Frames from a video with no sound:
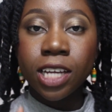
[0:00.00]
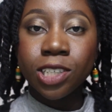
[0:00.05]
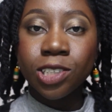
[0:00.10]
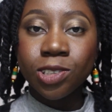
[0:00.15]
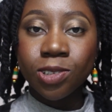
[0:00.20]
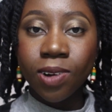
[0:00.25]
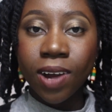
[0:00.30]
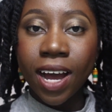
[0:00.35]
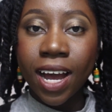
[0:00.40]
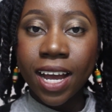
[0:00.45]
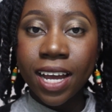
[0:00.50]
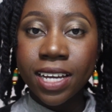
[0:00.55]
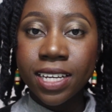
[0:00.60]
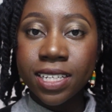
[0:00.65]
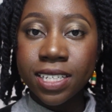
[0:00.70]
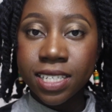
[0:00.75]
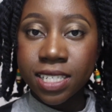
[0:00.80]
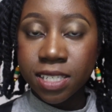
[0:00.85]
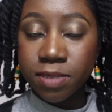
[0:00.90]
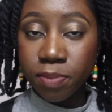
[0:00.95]
try
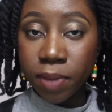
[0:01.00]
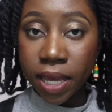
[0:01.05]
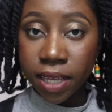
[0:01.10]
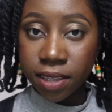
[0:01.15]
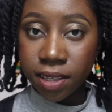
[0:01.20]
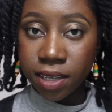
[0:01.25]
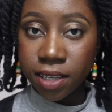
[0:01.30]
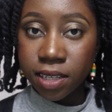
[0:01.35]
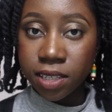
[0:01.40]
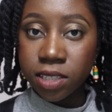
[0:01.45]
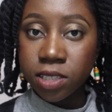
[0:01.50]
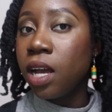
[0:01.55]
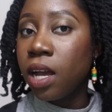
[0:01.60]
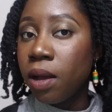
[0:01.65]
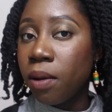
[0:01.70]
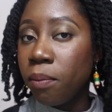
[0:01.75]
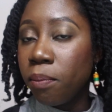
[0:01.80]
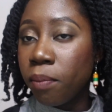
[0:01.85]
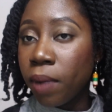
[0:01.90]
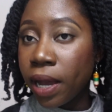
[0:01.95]
this method.
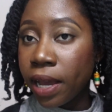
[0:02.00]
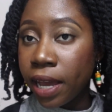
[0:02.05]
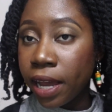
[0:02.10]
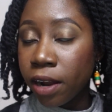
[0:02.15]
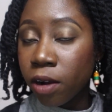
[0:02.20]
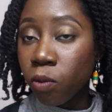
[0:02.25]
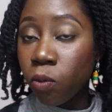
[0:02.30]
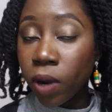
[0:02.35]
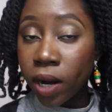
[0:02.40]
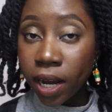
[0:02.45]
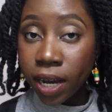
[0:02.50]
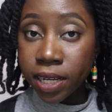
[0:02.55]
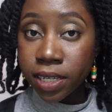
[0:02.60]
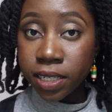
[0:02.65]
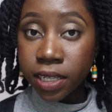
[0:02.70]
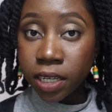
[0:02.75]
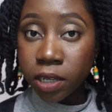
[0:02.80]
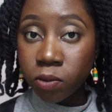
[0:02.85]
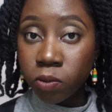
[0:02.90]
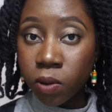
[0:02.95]
My hair, what I
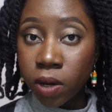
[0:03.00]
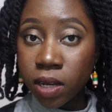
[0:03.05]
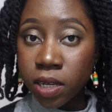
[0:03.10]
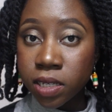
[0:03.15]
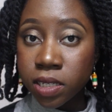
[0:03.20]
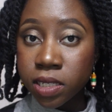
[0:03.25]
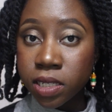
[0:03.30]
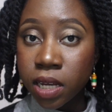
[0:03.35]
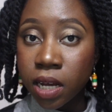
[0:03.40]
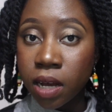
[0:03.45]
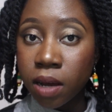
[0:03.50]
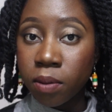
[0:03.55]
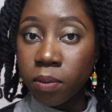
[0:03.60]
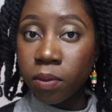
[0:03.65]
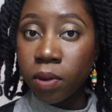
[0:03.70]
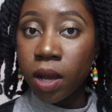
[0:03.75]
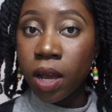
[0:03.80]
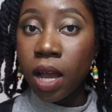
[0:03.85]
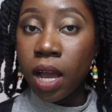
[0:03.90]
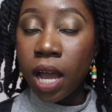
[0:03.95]
did was
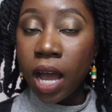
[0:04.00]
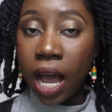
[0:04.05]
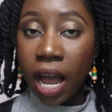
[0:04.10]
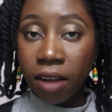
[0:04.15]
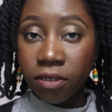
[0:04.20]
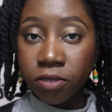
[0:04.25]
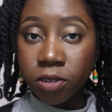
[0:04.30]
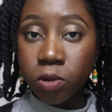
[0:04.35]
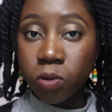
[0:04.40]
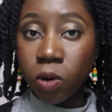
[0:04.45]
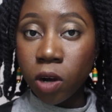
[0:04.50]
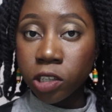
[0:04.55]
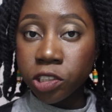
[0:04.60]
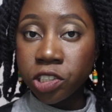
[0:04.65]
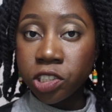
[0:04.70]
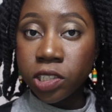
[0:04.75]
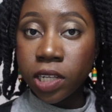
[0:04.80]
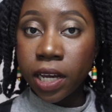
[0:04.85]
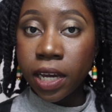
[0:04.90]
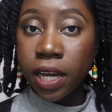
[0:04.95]
after
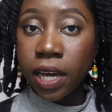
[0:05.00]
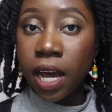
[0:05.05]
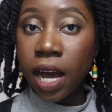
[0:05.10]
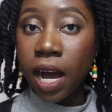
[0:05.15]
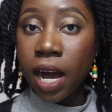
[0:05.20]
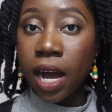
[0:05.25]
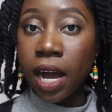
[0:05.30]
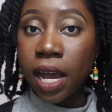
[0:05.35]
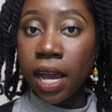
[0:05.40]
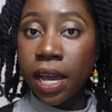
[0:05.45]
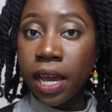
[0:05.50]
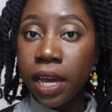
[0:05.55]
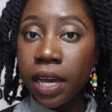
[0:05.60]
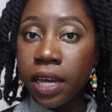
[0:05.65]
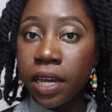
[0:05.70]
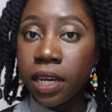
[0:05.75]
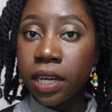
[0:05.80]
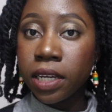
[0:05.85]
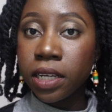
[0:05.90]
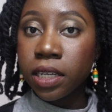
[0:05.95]
wash day,
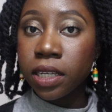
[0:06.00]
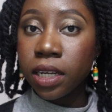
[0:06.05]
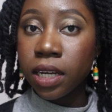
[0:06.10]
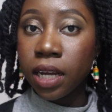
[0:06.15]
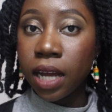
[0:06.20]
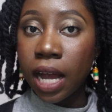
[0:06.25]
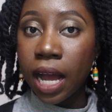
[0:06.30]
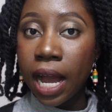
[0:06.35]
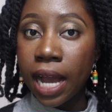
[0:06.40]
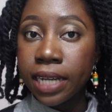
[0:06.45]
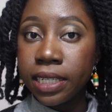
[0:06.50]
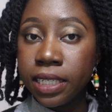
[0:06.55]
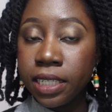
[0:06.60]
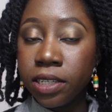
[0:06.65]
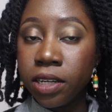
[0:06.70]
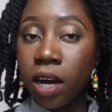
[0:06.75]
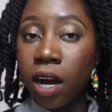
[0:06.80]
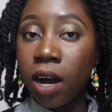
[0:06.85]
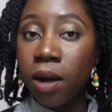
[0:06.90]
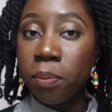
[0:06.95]
I did
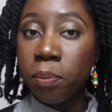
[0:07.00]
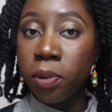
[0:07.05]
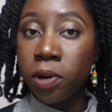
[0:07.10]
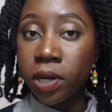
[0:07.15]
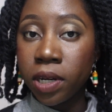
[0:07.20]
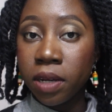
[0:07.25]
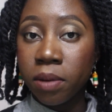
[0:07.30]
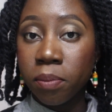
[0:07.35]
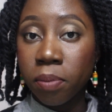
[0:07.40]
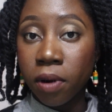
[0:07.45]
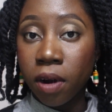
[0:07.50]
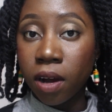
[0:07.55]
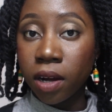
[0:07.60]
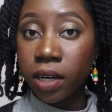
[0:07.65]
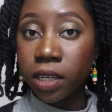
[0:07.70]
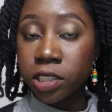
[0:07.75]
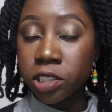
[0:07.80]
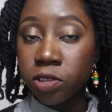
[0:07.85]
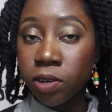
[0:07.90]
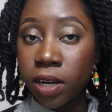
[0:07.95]
not put in
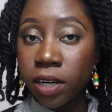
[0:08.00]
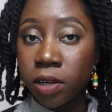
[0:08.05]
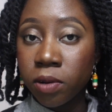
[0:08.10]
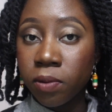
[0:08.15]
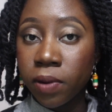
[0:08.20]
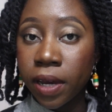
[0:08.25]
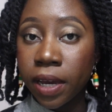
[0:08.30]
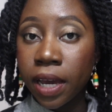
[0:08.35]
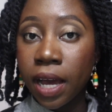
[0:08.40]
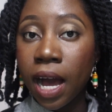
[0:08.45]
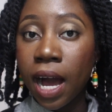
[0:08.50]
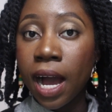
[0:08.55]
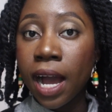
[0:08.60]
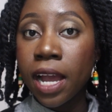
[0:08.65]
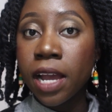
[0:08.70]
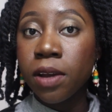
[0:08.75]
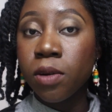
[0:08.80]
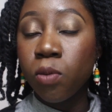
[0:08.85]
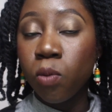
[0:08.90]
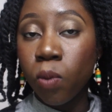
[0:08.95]
product right away.
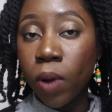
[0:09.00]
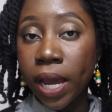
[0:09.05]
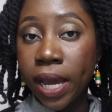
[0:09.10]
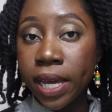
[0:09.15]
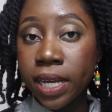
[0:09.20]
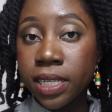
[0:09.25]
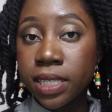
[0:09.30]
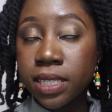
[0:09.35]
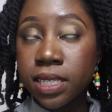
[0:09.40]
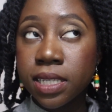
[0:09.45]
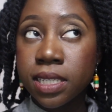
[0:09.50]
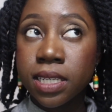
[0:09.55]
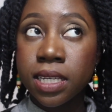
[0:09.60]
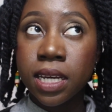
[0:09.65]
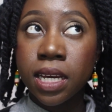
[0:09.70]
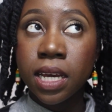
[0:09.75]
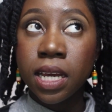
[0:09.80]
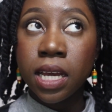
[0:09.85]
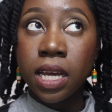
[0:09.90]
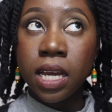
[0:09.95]
I waited
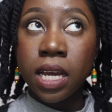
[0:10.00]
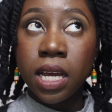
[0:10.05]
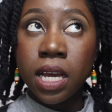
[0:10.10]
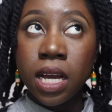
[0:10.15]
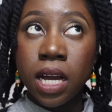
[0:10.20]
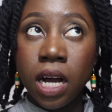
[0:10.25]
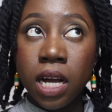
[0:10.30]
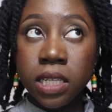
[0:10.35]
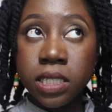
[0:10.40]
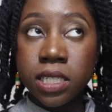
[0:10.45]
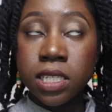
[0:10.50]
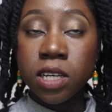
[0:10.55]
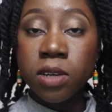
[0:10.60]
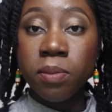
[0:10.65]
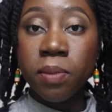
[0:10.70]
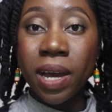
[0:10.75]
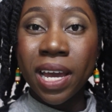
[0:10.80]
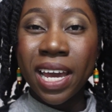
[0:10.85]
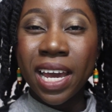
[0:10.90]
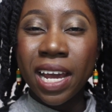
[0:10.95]
until
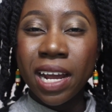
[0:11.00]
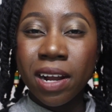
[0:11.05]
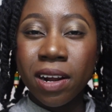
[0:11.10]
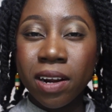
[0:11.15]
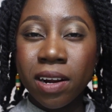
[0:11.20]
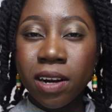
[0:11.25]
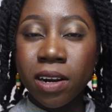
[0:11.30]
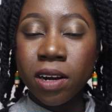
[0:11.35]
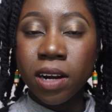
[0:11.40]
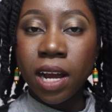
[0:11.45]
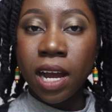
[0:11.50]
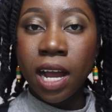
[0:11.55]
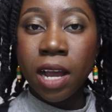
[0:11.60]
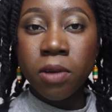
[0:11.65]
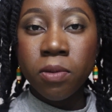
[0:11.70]
my hair